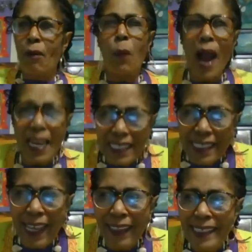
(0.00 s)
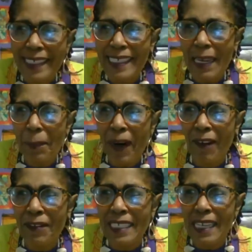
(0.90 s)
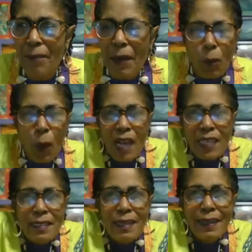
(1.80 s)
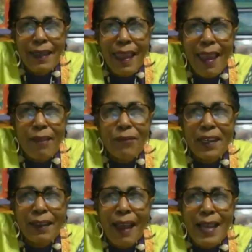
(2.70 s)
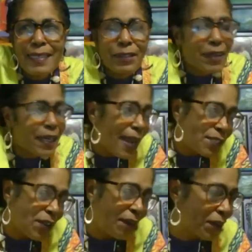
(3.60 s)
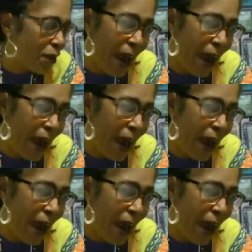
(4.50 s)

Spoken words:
Watch Celestine Prophecy. I've been watching it again for the last 3 nights. You have to know I